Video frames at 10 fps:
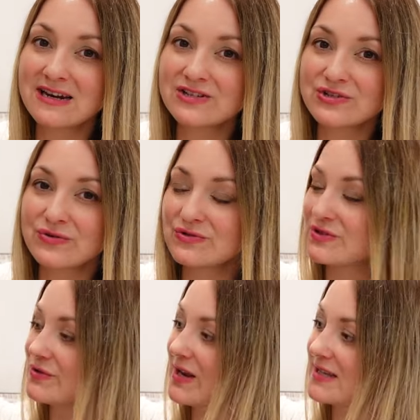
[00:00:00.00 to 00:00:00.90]
I
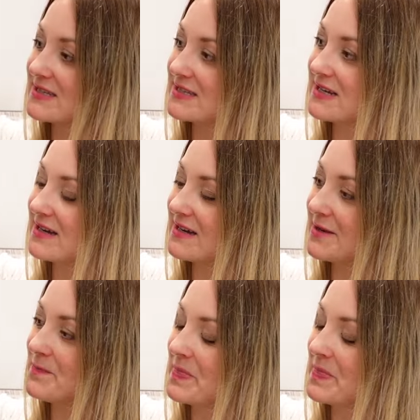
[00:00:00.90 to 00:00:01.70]
showed you last time.